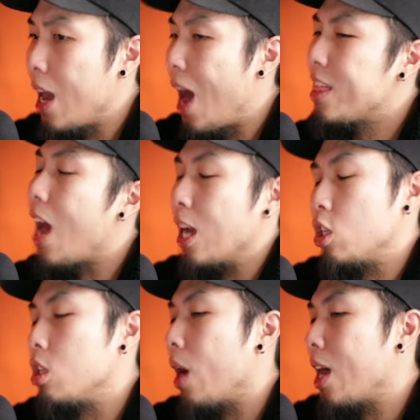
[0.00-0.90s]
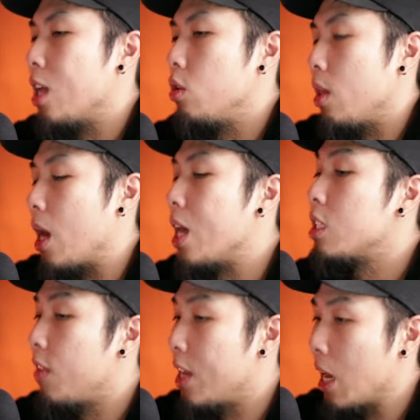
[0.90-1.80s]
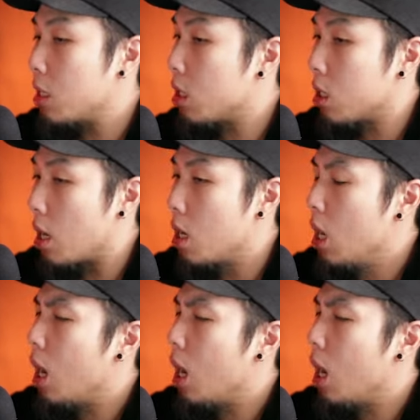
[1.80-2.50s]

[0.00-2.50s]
I think actually no, I, I do say that. It's a fantastic design.